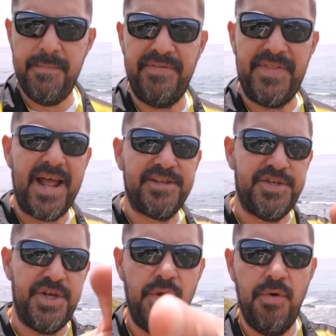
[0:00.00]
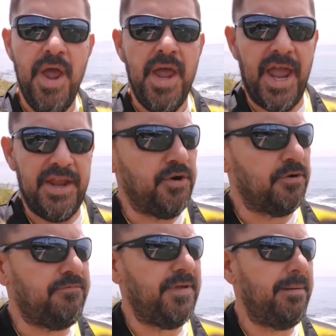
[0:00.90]
And that's you and your
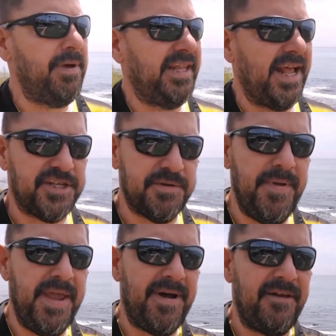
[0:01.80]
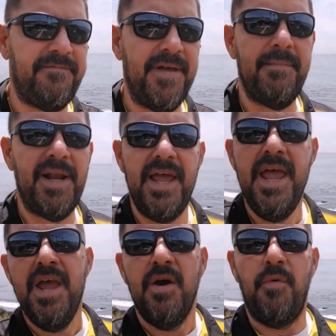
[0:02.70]
family. That's me, my family.
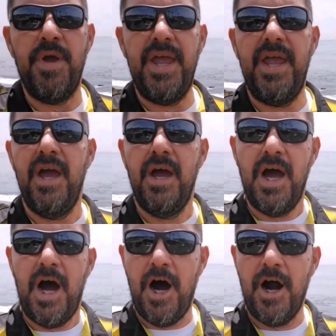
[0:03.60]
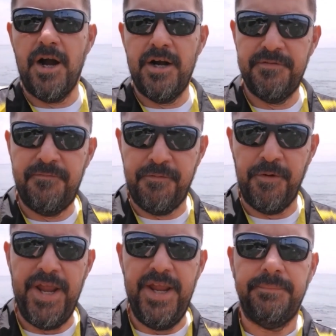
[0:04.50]
We are
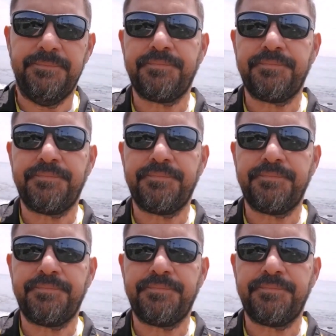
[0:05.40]
free.